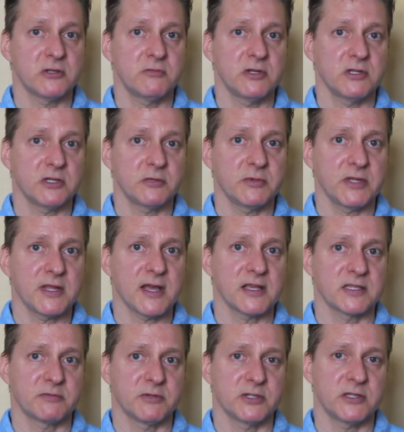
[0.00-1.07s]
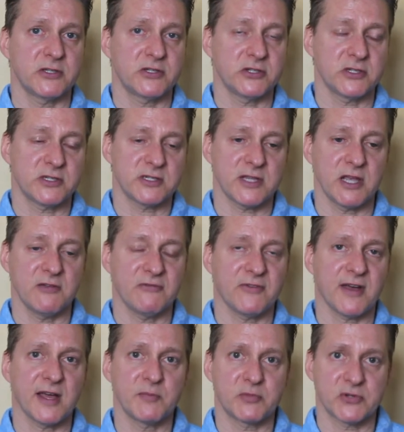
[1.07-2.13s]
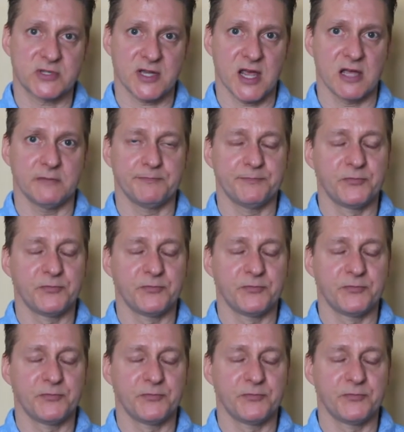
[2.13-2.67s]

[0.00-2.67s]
could be a little bit less, but let's just say 5%.